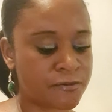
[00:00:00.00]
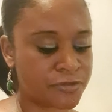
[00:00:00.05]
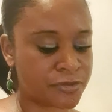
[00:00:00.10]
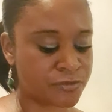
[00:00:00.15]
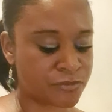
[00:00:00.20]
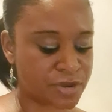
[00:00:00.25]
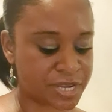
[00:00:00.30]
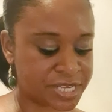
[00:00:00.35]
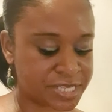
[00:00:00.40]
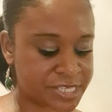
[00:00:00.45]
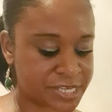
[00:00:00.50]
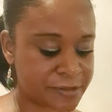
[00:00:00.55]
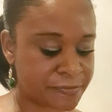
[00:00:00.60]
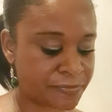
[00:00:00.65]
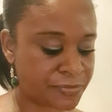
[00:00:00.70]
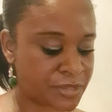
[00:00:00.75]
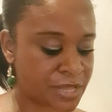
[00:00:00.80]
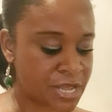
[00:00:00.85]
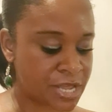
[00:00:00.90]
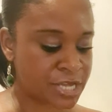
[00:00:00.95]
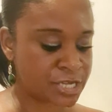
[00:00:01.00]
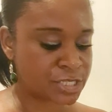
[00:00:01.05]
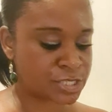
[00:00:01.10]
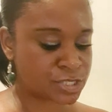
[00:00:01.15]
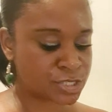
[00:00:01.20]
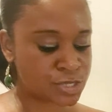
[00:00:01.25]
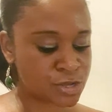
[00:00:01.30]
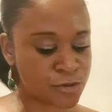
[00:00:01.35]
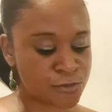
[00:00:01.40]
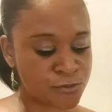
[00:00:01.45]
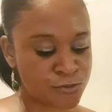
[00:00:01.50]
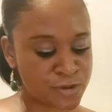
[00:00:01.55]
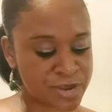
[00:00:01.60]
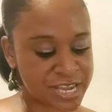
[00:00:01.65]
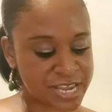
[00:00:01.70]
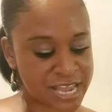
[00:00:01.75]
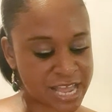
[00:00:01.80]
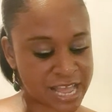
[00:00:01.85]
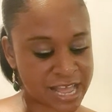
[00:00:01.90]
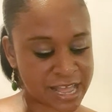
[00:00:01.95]
the reading. So
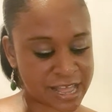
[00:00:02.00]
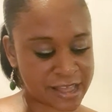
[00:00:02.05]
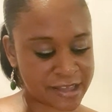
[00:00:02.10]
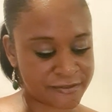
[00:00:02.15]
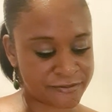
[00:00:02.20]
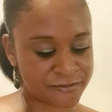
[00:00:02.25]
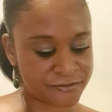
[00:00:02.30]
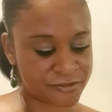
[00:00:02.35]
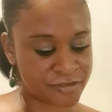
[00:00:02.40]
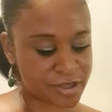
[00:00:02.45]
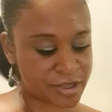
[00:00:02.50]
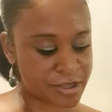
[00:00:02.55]
we have